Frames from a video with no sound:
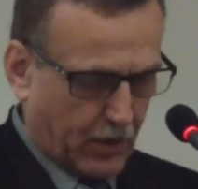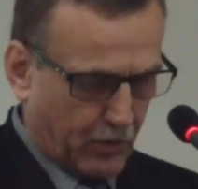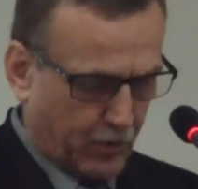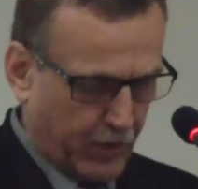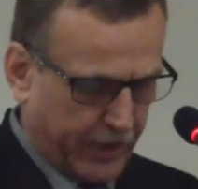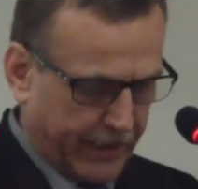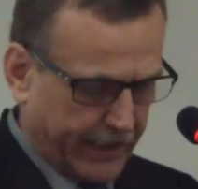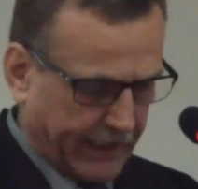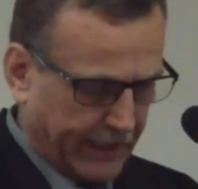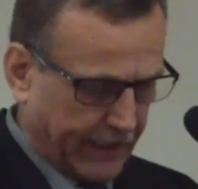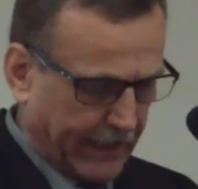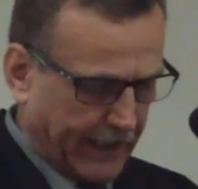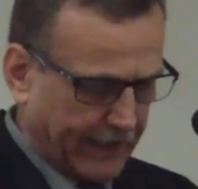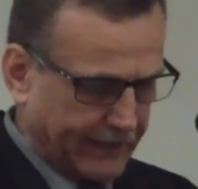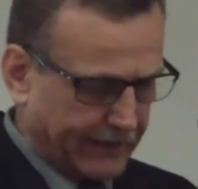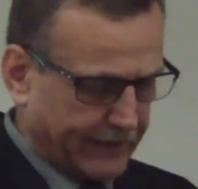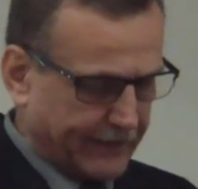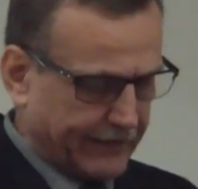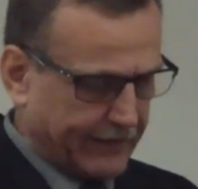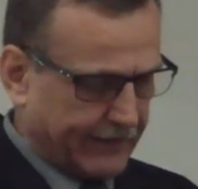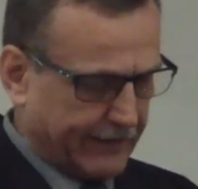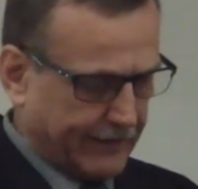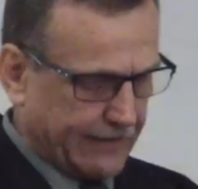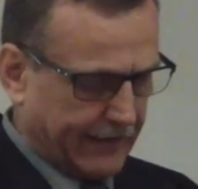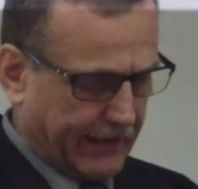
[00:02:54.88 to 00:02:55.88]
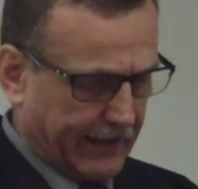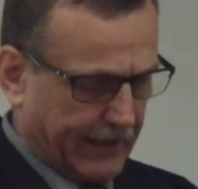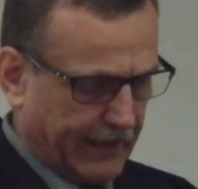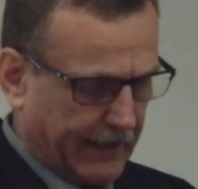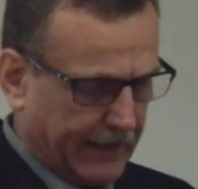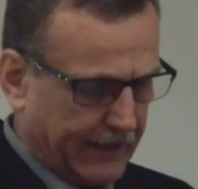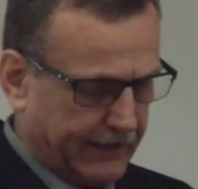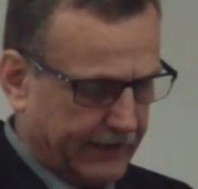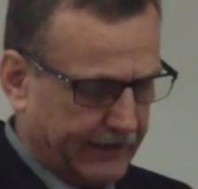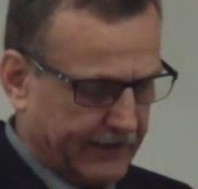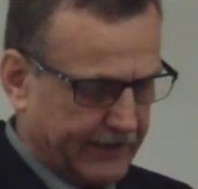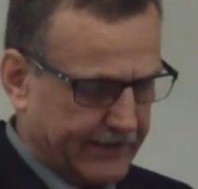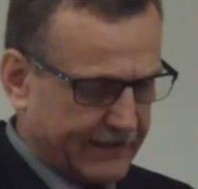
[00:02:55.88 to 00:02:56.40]
We cannot,
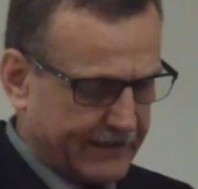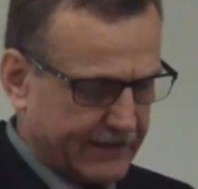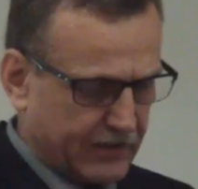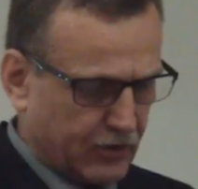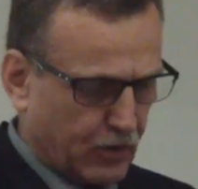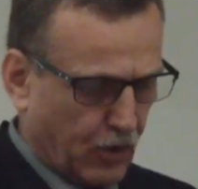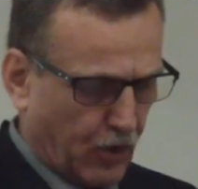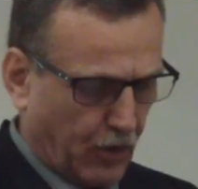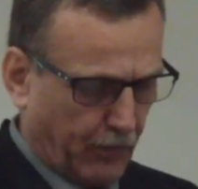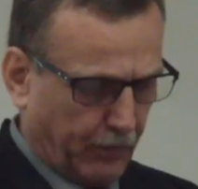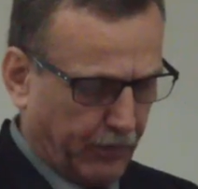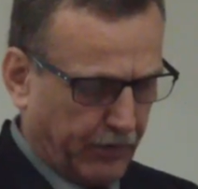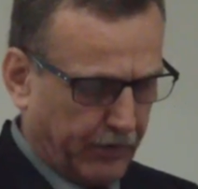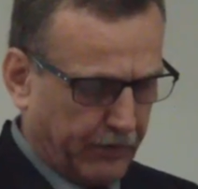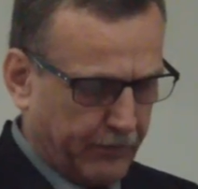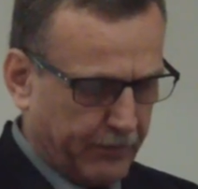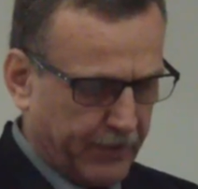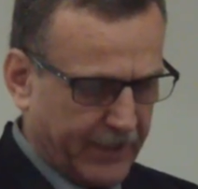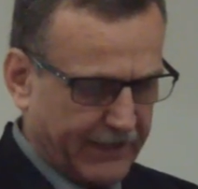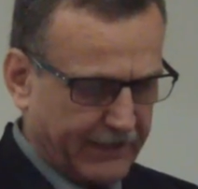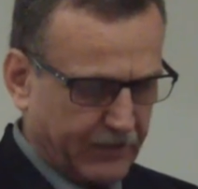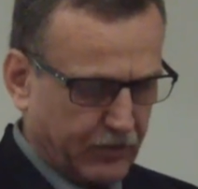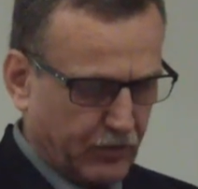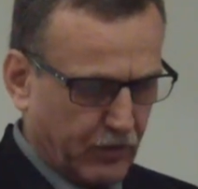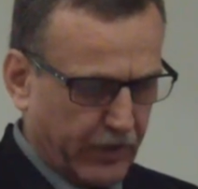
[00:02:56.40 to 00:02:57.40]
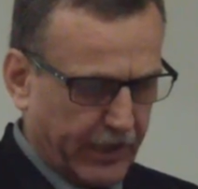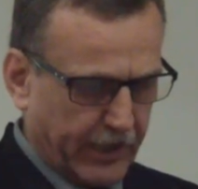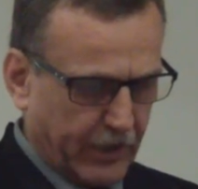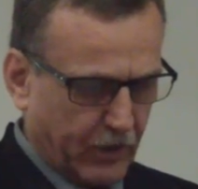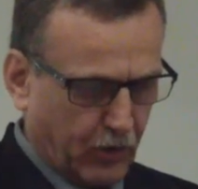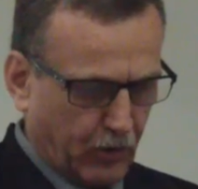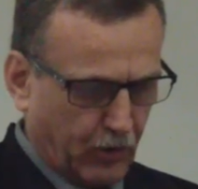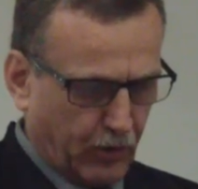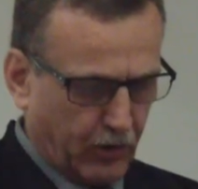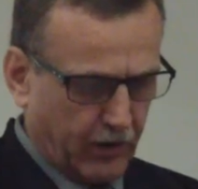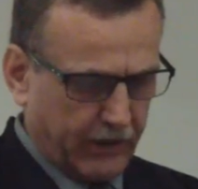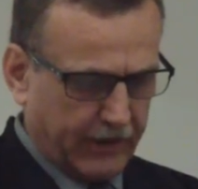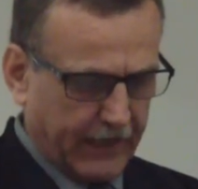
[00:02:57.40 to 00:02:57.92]
in this scope, but to
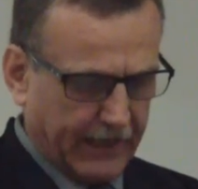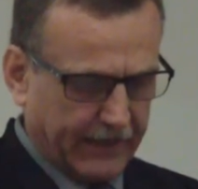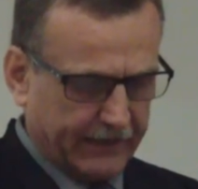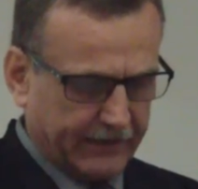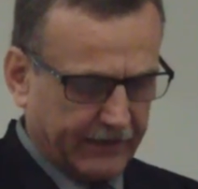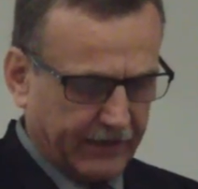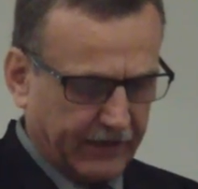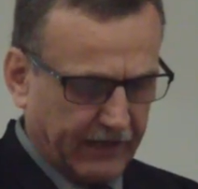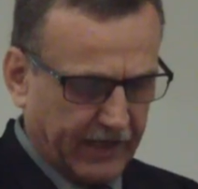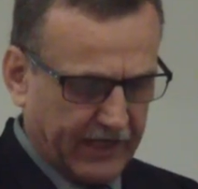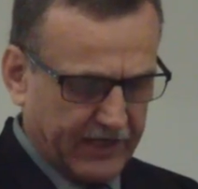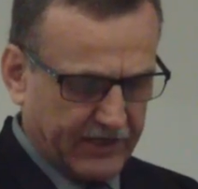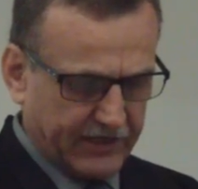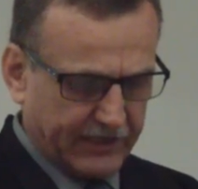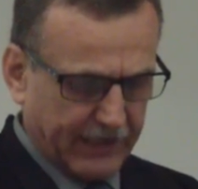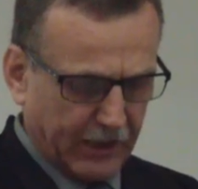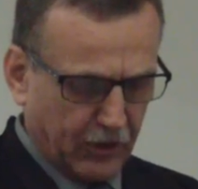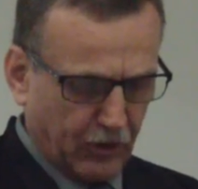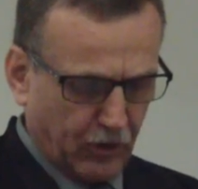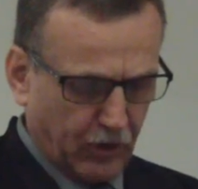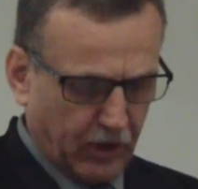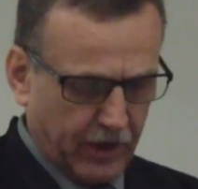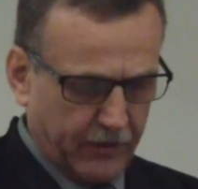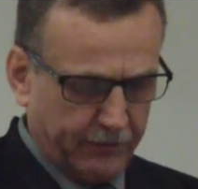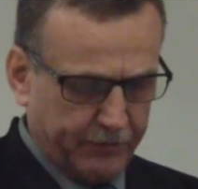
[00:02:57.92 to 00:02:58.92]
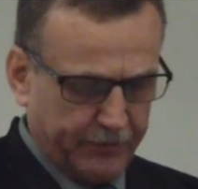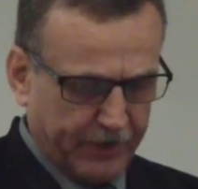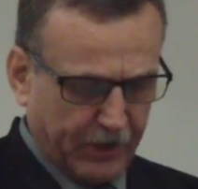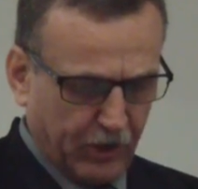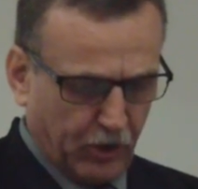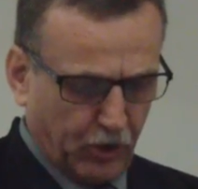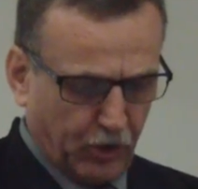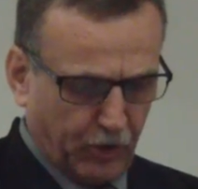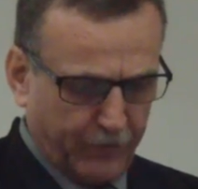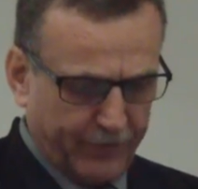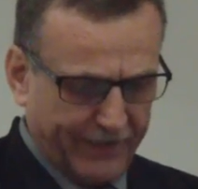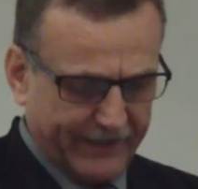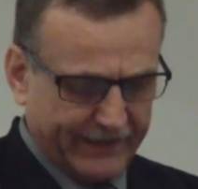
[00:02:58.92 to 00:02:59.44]
recall the International
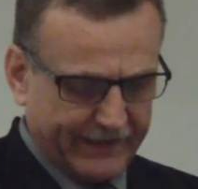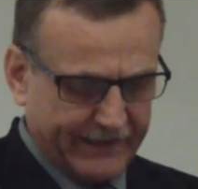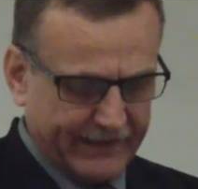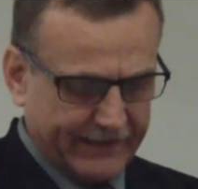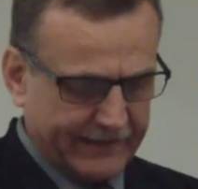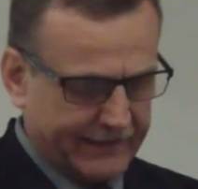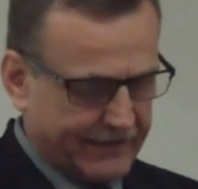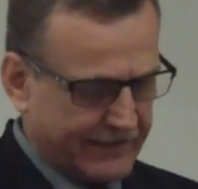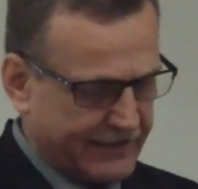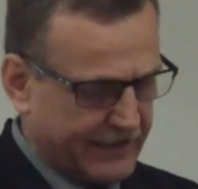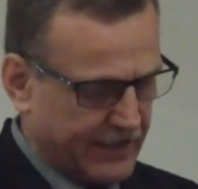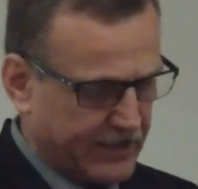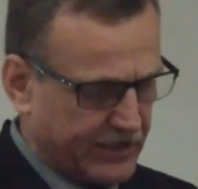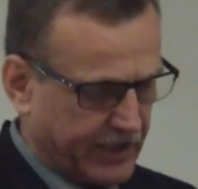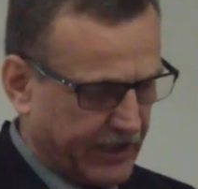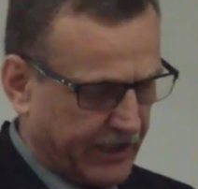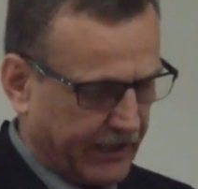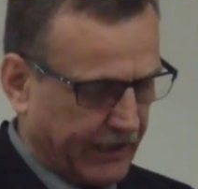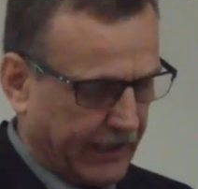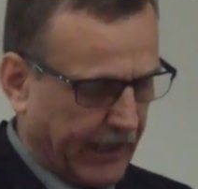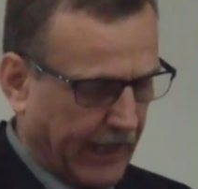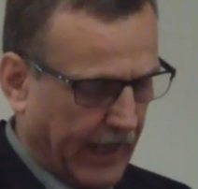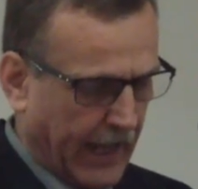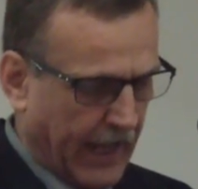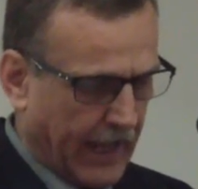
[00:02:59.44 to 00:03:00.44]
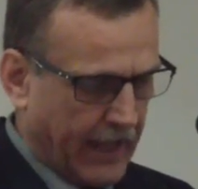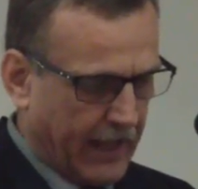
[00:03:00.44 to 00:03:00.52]
Olympic Committee's decision